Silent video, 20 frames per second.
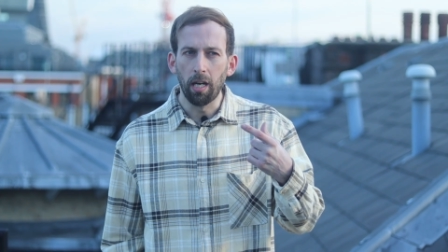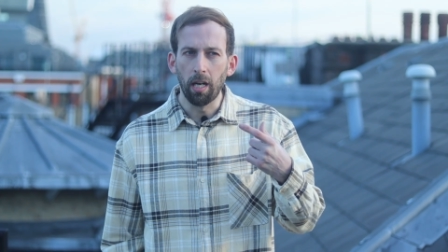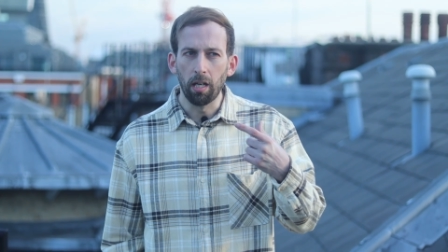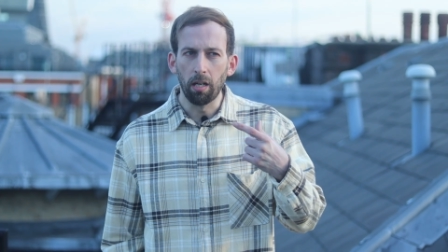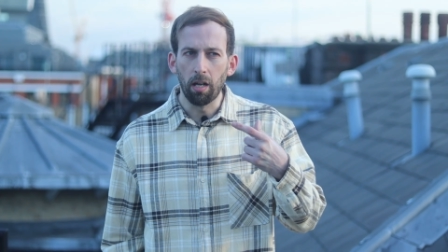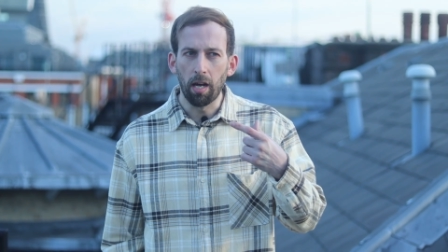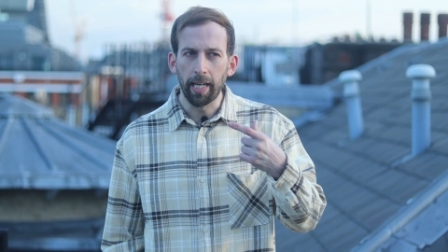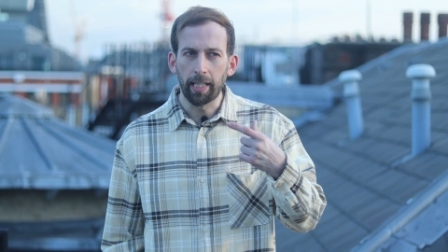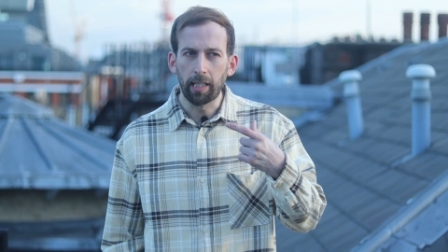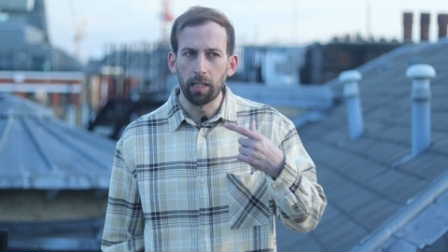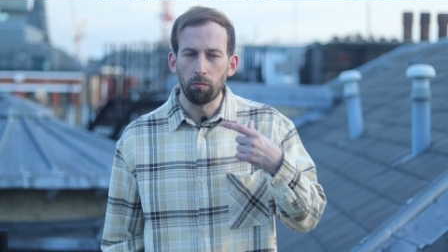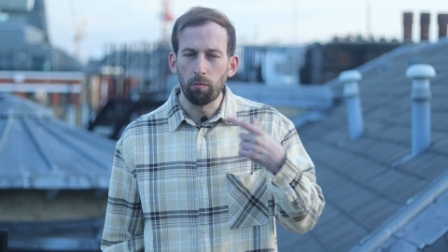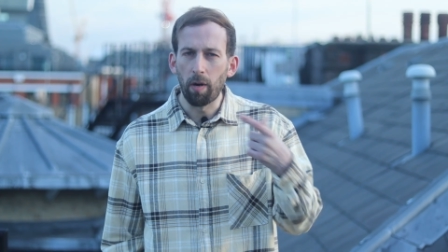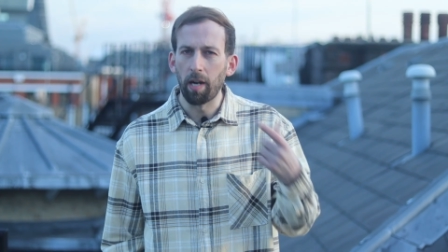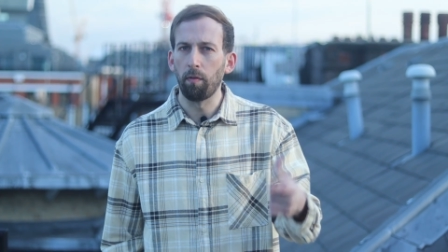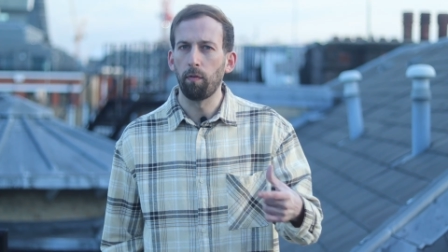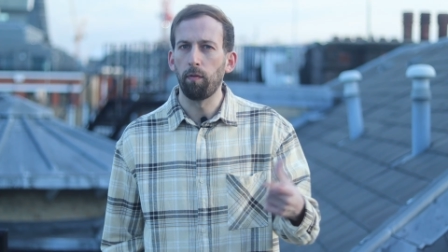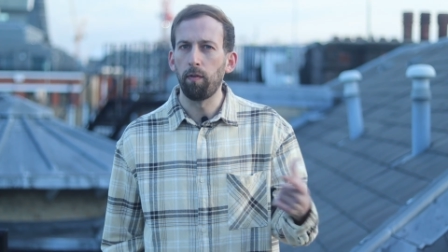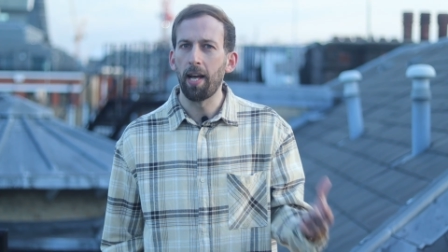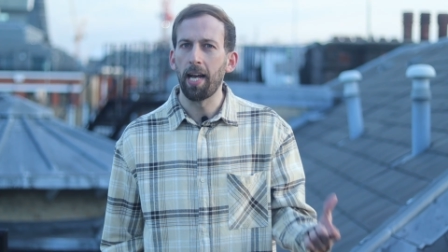uh, like a
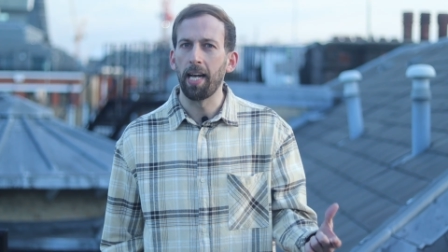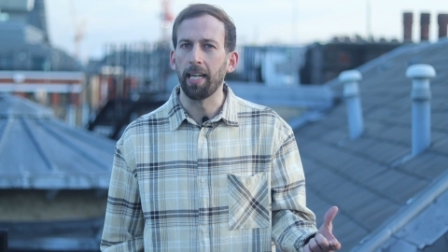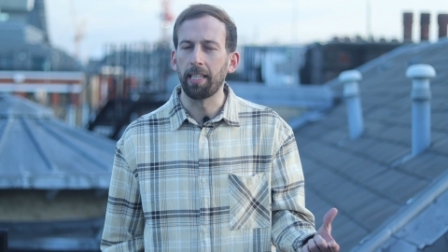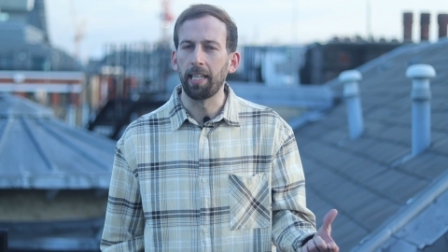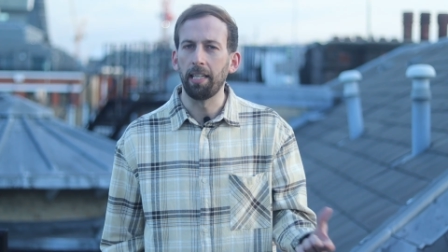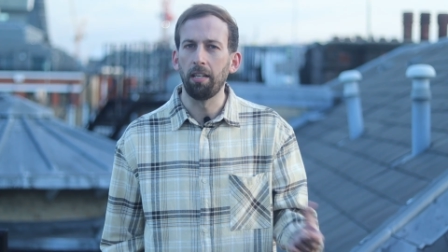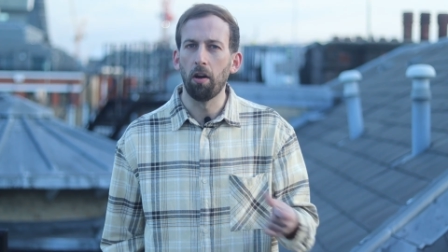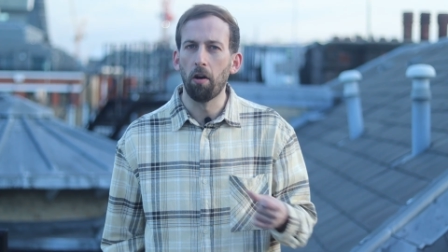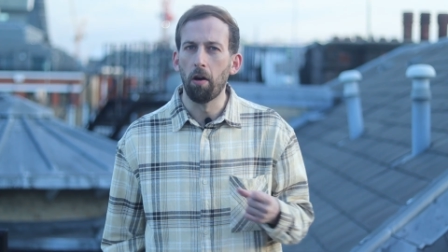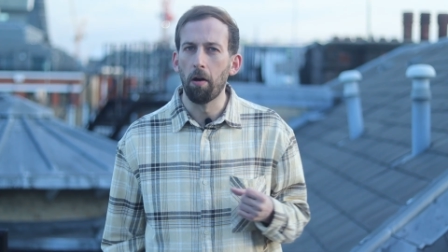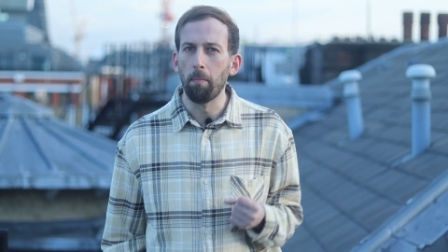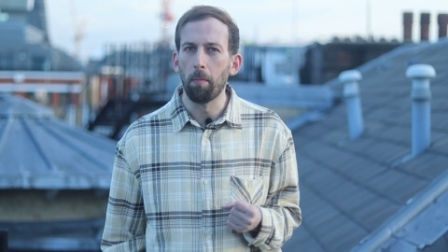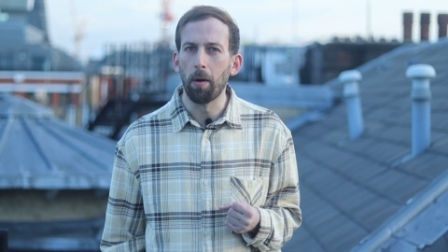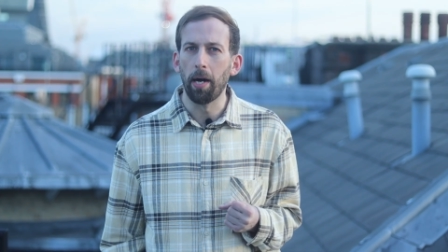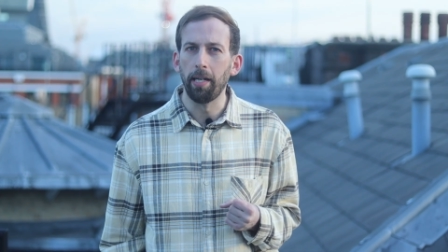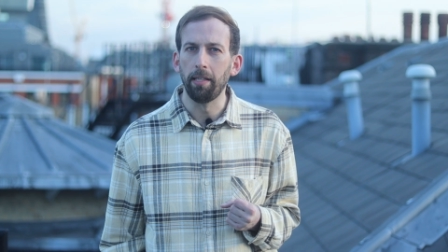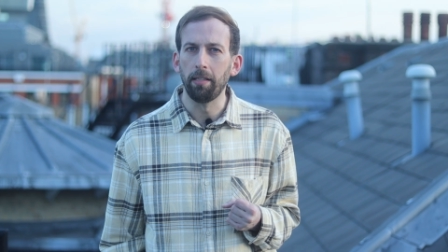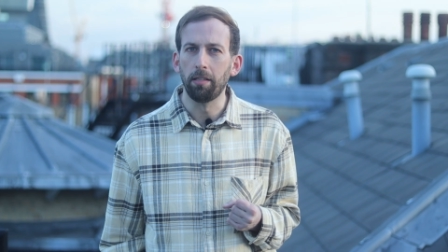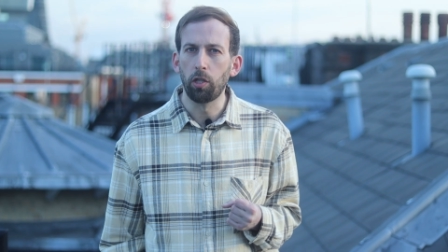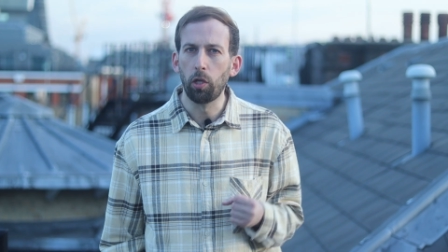red flag in her
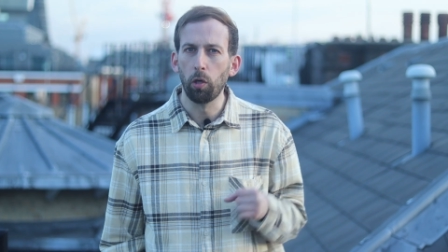mind.